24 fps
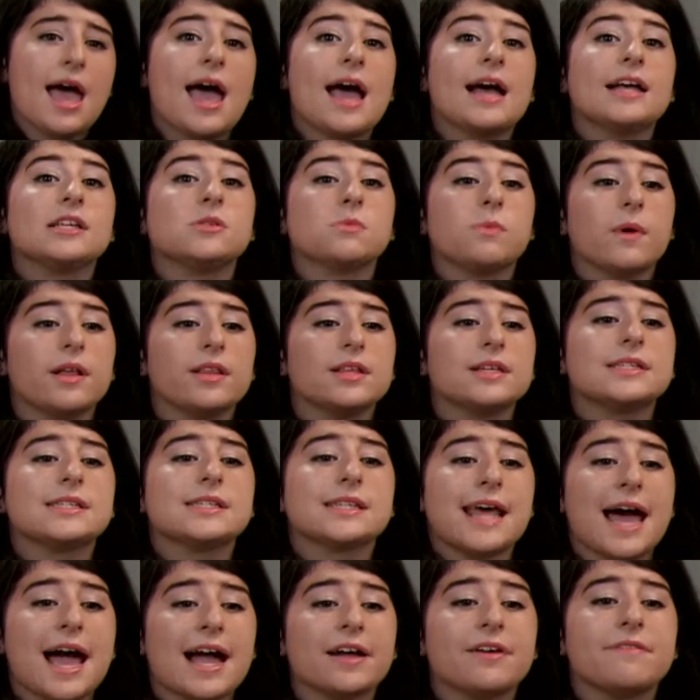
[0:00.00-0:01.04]
as well
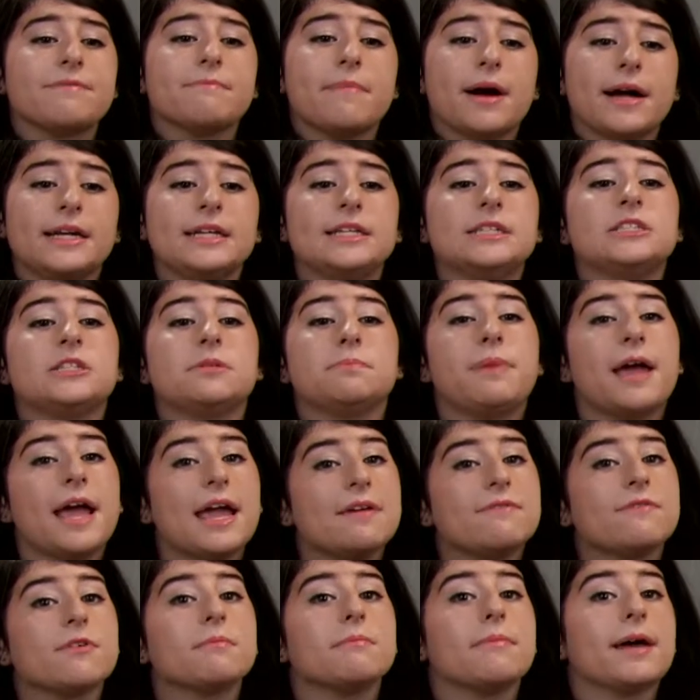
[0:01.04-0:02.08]
as lack of money to
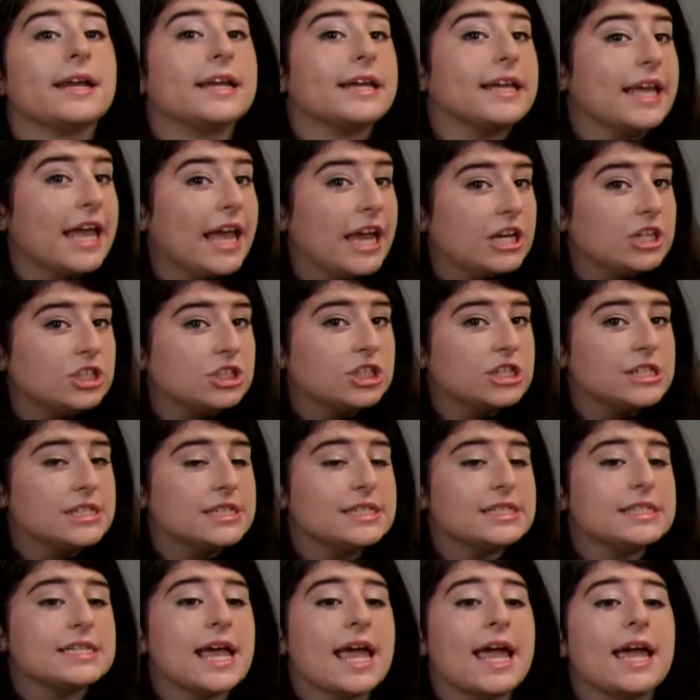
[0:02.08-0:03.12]
pay for
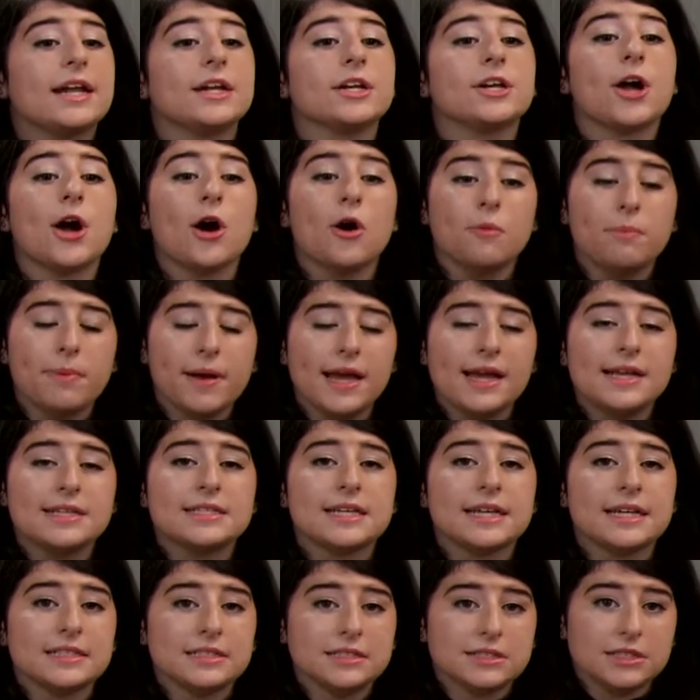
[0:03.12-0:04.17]
medications and
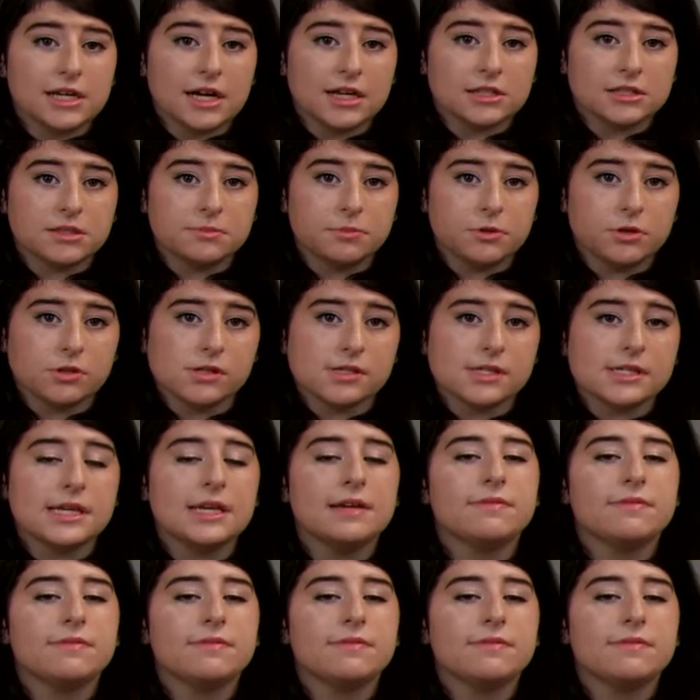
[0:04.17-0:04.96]
co-pays and deductibles,